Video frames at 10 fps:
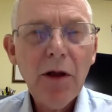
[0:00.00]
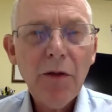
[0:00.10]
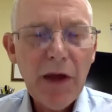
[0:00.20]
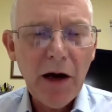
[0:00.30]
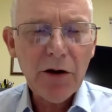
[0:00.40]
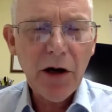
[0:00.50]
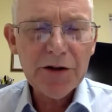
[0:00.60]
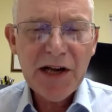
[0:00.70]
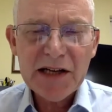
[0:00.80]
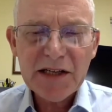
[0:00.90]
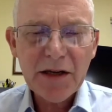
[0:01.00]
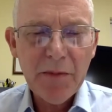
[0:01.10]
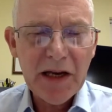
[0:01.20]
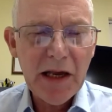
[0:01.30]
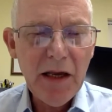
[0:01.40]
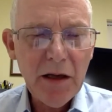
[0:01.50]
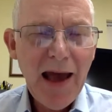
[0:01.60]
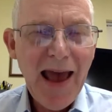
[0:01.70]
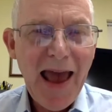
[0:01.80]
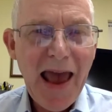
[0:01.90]
the Alcohol Test Committee
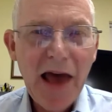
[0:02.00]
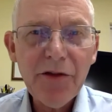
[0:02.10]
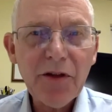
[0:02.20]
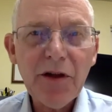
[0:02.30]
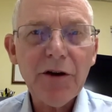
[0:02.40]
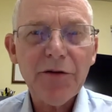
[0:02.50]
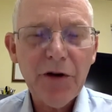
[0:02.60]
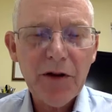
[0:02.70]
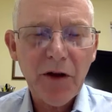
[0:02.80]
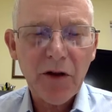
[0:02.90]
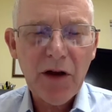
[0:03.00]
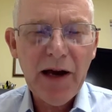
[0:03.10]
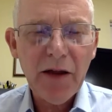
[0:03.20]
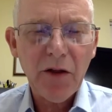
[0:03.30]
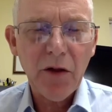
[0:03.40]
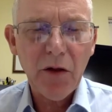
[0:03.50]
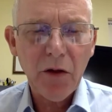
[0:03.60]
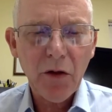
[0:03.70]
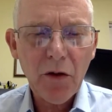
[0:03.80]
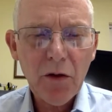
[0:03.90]
and the Center for Forensic Sciences